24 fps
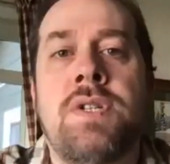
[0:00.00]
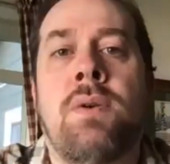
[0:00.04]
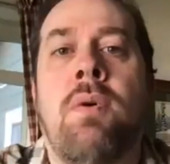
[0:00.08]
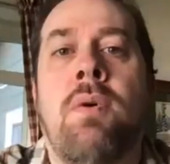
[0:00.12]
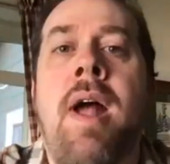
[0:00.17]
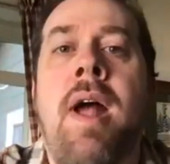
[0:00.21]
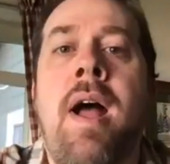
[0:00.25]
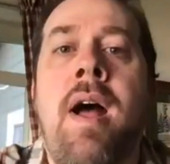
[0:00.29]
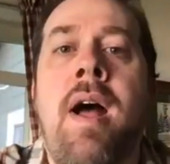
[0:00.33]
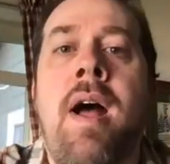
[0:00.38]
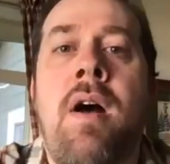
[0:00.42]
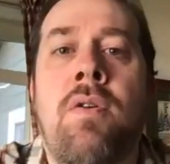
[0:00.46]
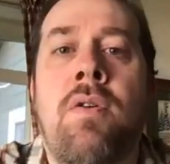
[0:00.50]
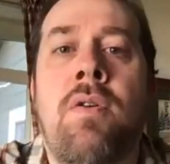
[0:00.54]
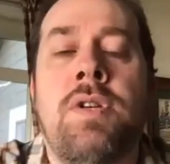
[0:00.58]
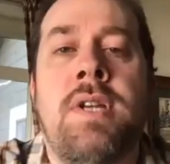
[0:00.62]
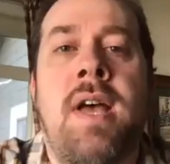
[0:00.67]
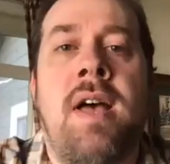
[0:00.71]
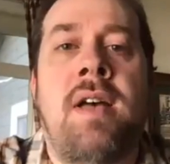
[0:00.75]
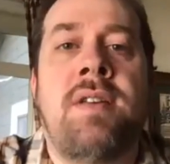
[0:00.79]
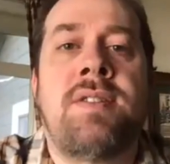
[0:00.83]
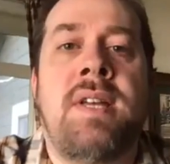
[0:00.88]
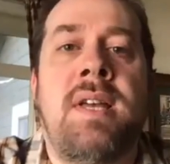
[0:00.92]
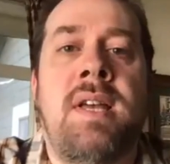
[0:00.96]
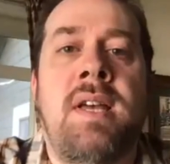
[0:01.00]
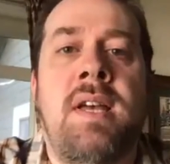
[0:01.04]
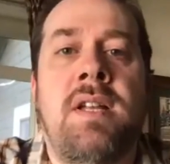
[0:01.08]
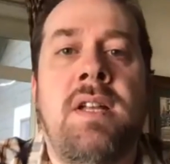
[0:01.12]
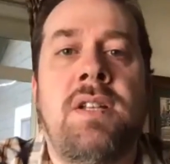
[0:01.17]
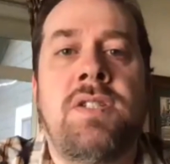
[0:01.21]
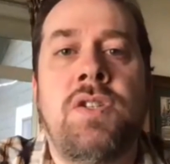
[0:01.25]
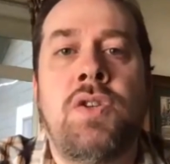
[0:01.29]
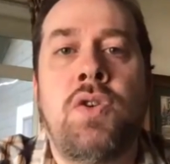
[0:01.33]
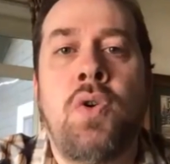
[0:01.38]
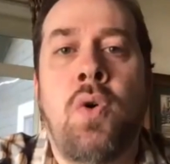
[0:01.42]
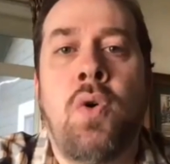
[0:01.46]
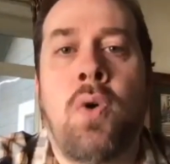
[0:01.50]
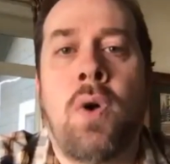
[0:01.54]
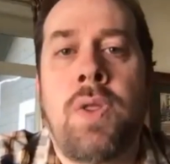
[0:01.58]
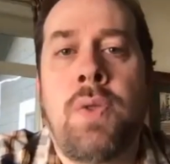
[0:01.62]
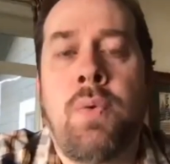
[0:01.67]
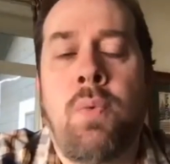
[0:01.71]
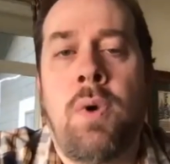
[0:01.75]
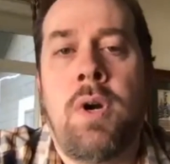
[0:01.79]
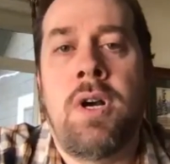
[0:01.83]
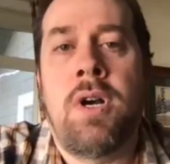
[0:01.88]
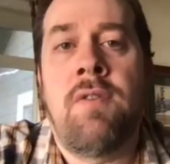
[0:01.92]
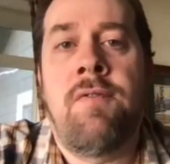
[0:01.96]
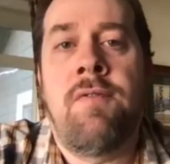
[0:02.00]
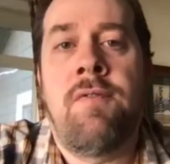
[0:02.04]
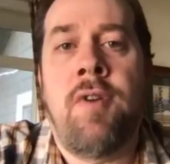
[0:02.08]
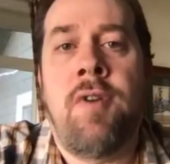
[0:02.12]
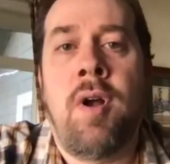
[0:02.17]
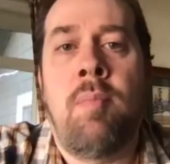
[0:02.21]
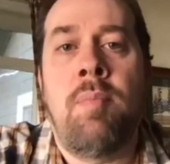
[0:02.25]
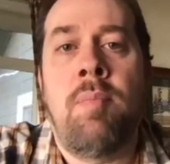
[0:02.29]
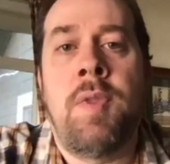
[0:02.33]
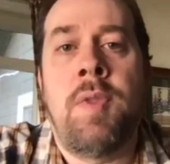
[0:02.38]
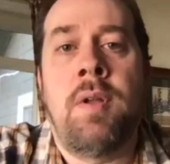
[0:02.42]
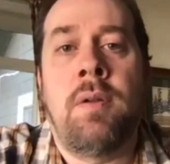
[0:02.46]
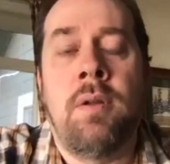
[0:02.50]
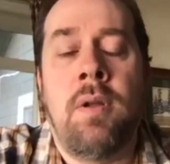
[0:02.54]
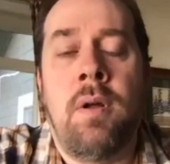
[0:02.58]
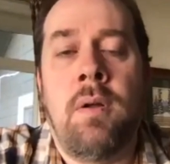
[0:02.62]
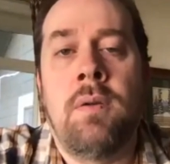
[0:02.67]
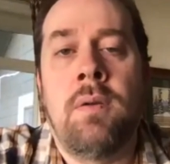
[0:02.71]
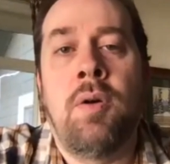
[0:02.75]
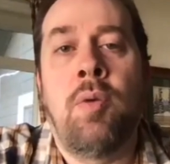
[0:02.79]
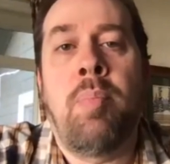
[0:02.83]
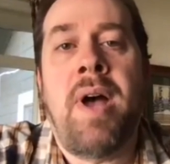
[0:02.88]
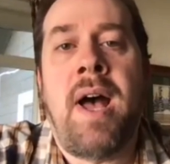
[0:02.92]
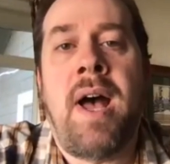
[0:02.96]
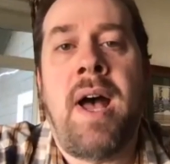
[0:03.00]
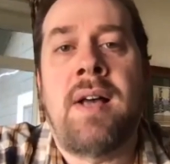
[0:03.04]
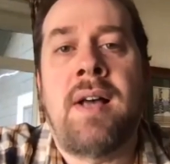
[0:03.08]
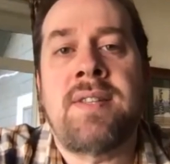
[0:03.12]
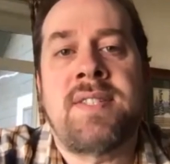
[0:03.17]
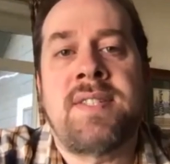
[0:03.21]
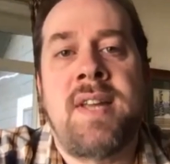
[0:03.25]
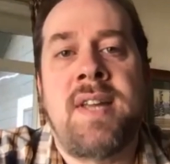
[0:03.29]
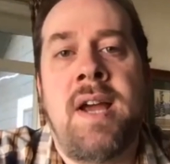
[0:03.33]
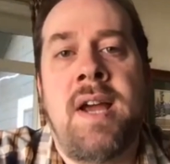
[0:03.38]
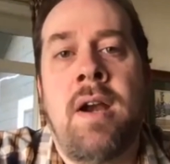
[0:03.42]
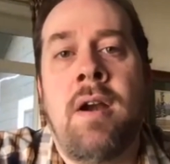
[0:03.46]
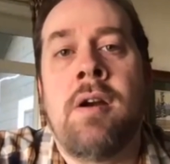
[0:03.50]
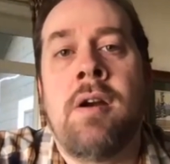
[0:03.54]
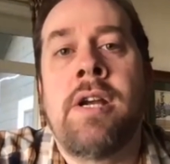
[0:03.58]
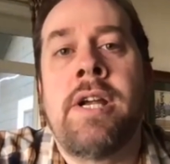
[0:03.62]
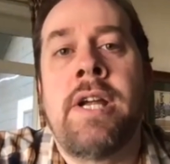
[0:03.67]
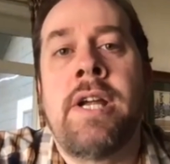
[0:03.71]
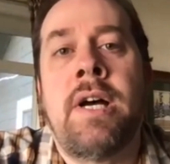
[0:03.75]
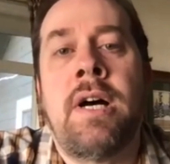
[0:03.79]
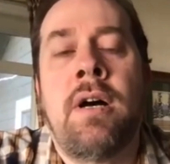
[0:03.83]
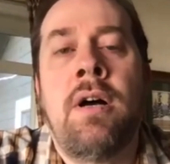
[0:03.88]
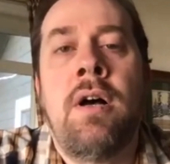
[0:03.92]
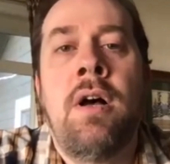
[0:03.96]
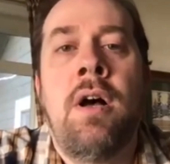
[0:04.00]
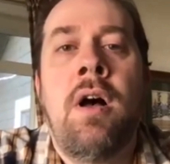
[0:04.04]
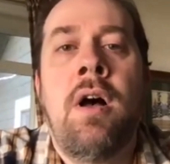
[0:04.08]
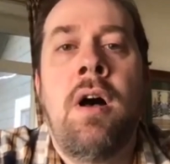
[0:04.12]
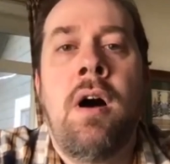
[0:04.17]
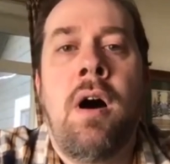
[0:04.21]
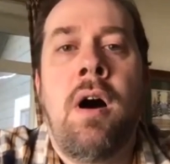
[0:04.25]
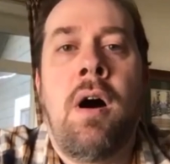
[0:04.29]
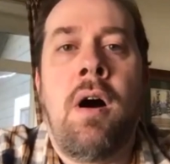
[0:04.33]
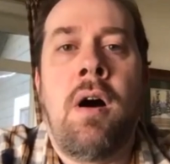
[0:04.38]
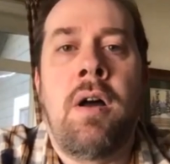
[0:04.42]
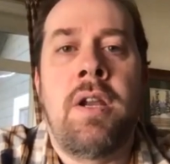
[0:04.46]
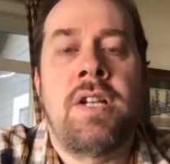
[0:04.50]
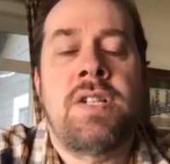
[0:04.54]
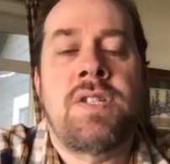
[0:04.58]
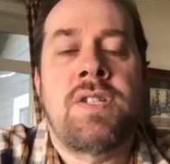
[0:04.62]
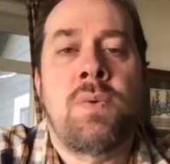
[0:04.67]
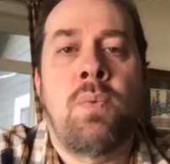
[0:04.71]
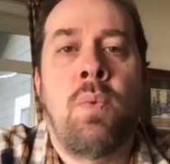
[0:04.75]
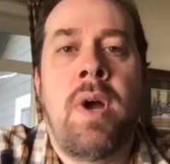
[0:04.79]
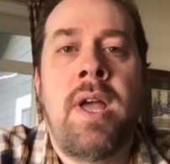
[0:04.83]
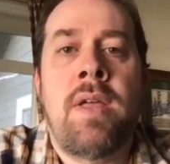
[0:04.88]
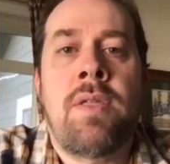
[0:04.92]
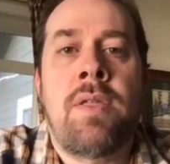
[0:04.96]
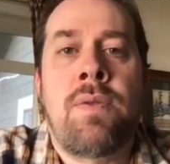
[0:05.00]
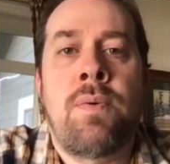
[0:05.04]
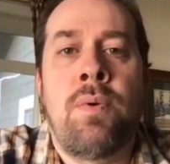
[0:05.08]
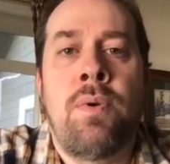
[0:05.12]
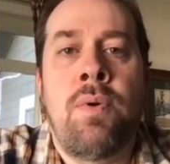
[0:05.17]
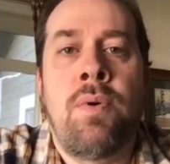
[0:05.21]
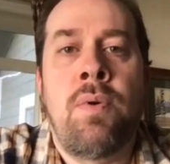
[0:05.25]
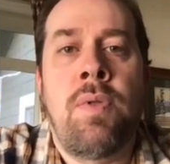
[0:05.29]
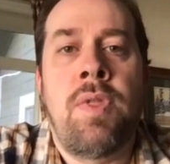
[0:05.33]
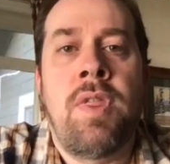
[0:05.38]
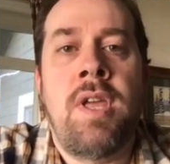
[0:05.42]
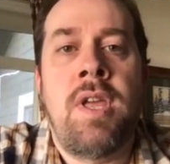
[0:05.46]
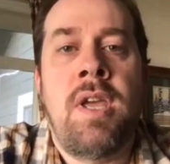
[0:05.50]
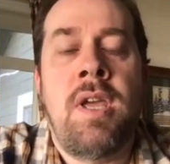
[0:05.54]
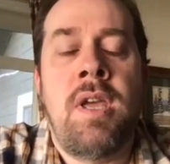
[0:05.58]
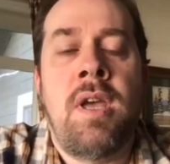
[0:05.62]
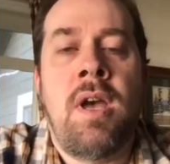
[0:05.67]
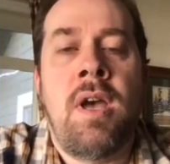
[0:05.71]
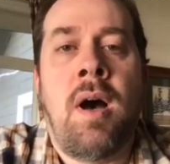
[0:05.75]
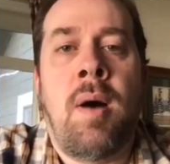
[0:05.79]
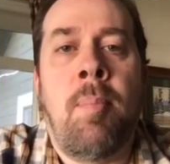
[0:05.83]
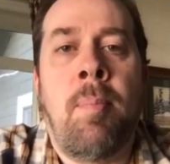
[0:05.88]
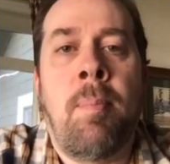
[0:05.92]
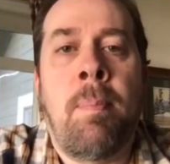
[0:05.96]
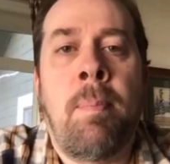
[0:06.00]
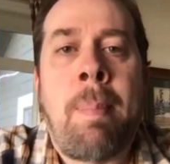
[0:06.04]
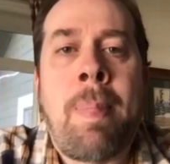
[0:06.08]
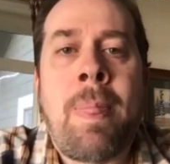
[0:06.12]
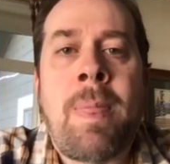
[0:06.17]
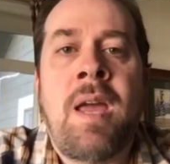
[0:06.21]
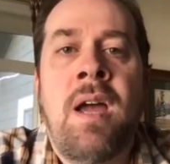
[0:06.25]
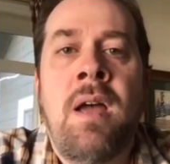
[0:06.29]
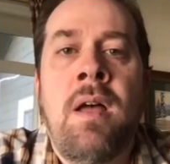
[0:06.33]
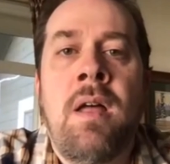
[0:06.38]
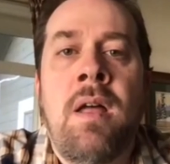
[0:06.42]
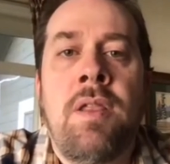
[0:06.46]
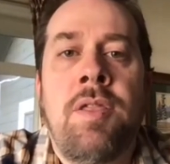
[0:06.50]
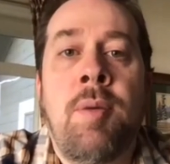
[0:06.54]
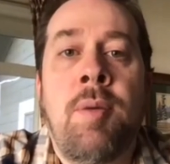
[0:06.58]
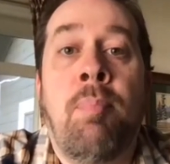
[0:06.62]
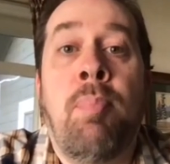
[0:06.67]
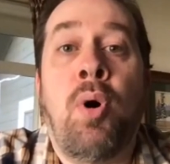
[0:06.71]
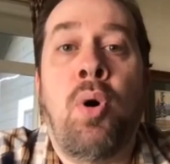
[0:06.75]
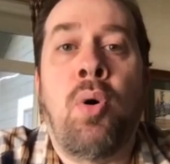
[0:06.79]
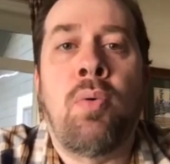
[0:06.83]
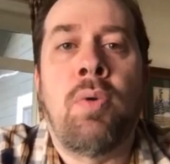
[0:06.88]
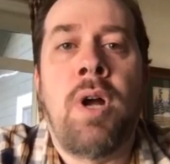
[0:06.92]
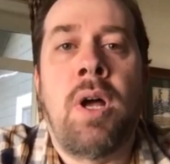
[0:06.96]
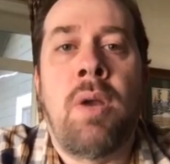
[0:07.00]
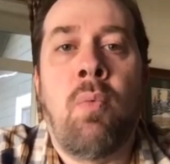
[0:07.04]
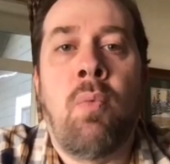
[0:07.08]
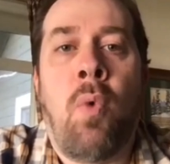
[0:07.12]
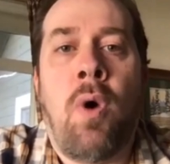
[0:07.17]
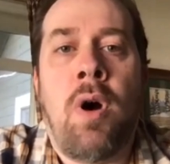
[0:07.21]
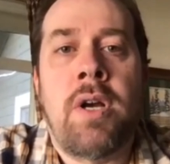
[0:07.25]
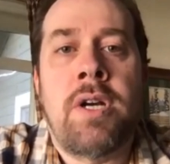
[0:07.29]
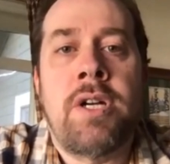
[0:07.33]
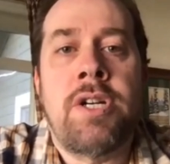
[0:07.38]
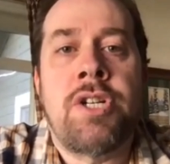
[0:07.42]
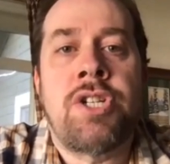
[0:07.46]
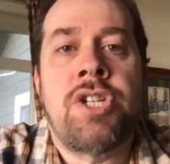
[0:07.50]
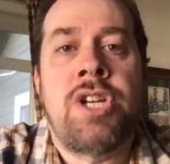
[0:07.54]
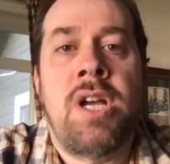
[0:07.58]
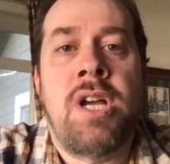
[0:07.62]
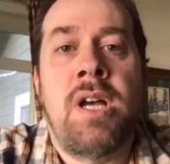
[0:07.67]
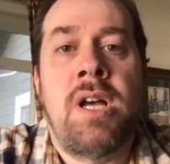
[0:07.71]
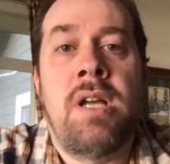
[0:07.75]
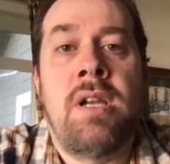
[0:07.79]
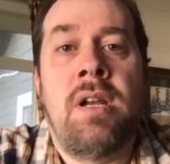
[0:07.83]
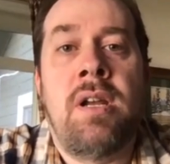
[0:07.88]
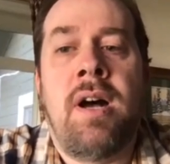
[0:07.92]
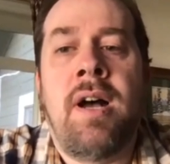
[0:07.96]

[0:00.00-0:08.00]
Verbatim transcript: around as it heads northward from the Lolo Pass area on its way through the, um, the Bull Run watershed.